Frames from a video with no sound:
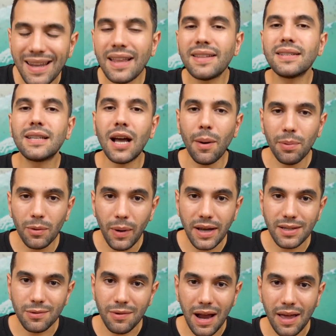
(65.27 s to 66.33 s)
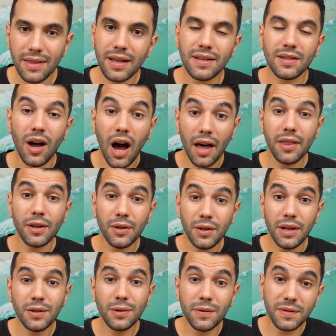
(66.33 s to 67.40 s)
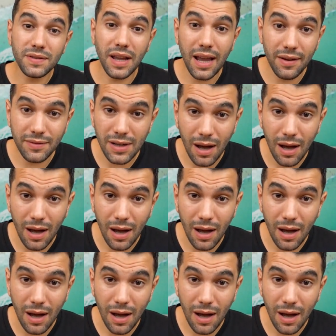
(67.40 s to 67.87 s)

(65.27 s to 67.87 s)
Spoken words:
Now there's a couple ways around this. Either you need to have saved